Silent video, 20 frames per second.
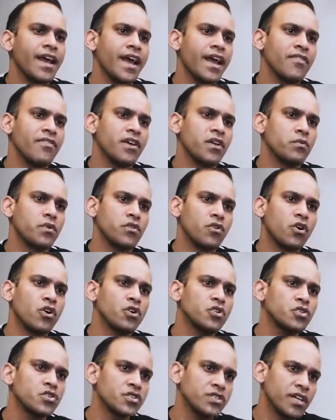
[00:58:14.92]
and then with
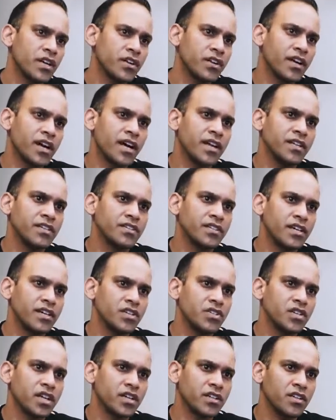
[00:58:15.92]
ultrasound guidance, I
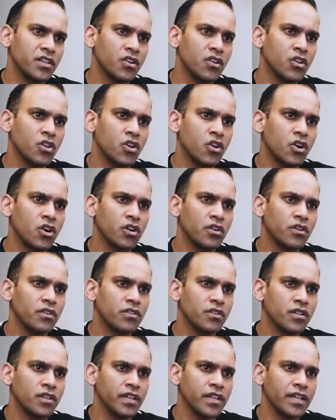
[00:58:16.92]
injected along
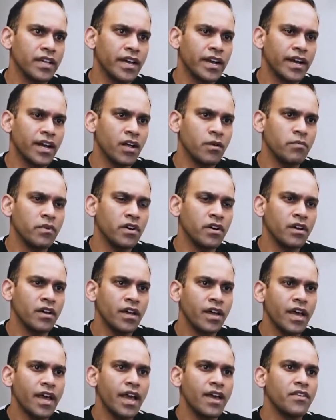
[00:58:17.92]
the linea alba,
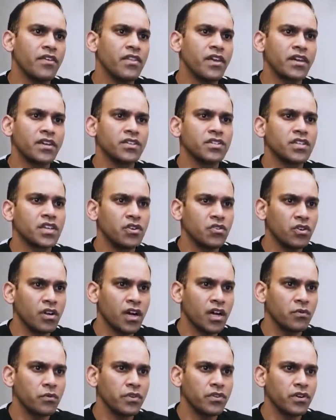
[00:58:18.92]
and then they continued
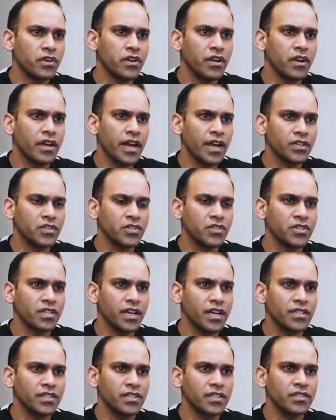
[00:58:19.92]
on with their
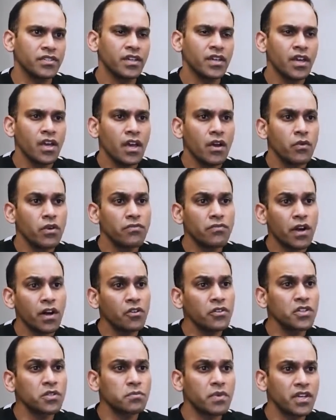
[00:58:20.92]
exercises. We
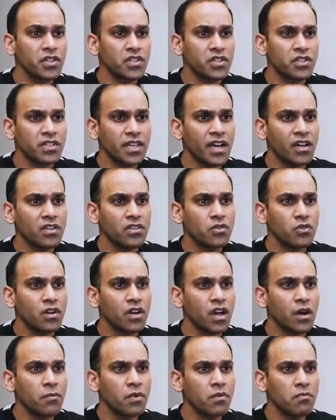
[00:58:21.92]
followed these patients out to a
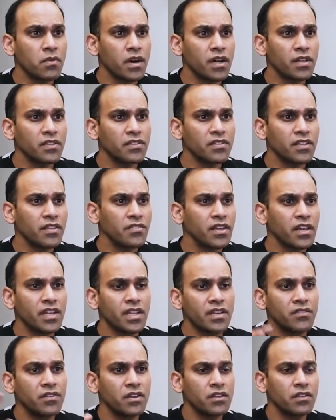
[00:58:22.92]
couple months, and then
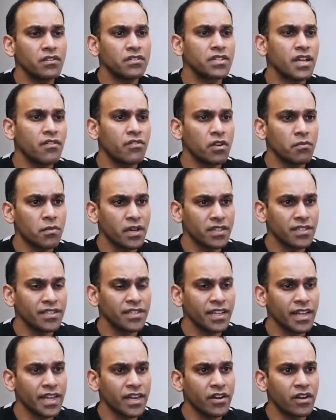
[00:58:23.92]
even several months
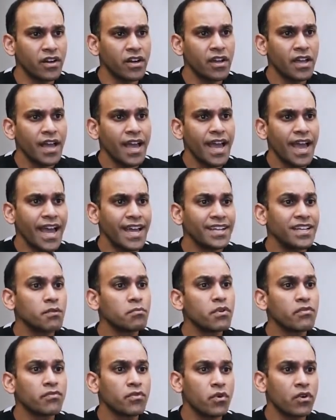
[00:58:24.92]
later, and did
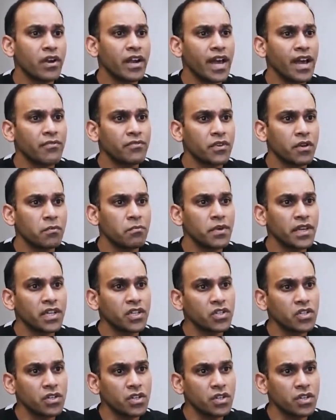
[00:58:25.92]
before and after
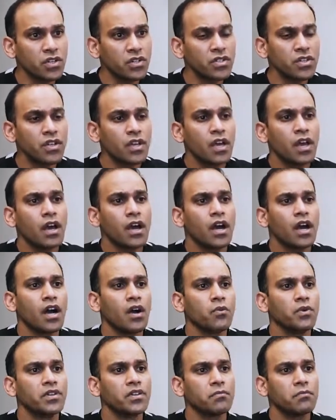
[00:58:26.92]
pictures.
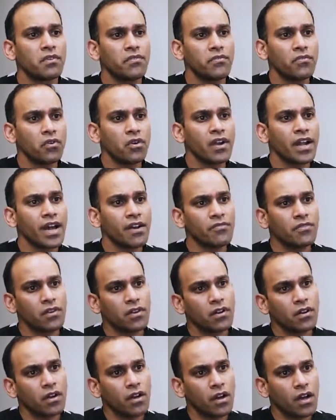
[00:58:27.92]
We did before and
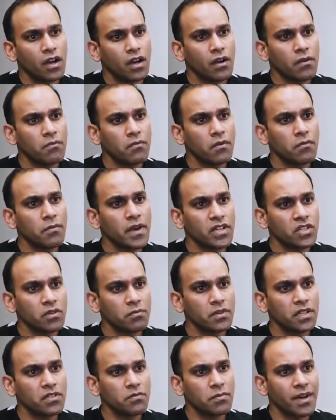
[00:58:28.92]
after
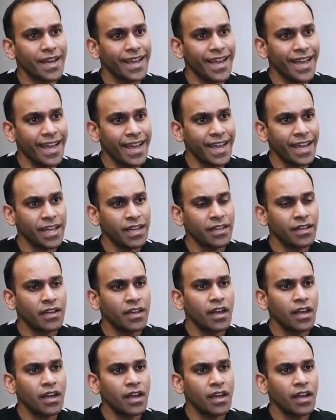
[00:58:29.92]
measurements by hand.